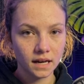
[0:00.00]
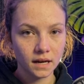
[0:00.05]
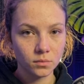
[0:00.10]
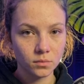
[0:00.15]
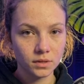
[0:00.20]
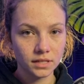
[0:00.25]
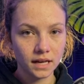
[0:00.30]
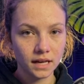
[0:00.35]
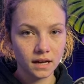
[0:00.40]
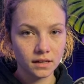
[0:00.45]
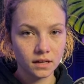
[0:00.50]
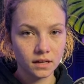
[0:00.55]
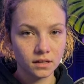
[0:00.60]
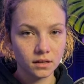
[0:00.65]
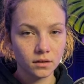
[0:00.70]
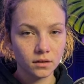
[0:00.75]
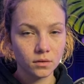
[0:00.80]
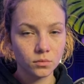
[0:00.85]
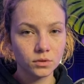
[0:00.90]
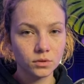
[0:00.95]
with
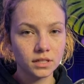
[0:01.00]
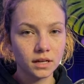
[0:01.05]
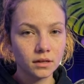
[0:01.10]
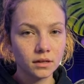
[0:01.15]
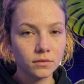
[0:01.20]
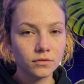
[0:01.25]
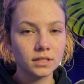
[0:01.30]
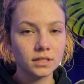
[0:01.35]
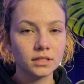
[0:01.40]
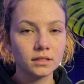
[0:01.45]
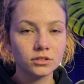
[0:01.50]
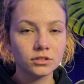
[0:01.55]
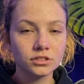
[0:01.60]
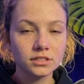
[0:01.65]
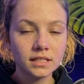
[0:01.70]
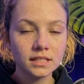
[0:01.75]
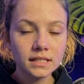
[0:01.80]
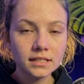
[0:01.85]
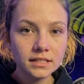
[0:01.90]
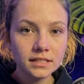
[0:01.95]
other
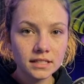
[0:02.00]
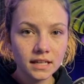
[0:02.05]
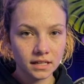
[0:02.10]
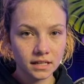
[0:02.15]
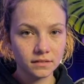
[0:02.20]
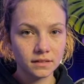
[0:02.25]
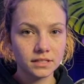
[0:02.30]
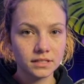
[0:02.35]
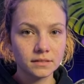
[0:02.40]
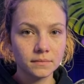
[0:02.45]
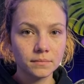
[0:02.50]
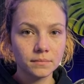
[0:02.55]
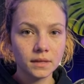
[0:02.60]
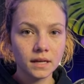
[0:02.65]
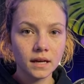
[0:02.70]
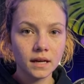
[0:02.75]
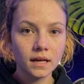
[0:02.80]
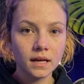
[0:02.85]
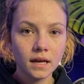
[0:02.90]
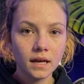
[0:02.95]
videos inside of it.
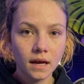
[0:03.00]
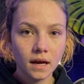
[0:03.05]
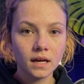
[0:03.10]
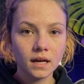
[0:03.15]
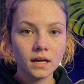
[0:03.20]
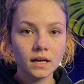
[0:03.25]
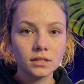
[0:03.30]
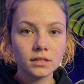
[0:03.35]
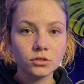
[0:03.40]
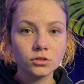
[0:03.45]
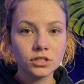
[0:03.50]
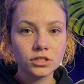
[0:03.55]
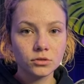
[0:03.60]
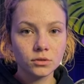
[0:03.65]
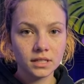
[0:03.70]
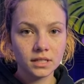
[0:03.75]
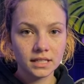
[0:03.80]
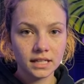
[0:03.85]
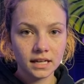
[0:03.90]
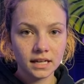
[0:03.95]
So this
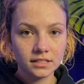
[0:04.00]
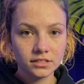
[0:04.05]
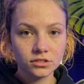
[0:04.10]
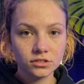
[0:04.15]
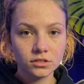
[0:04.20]
way, yes,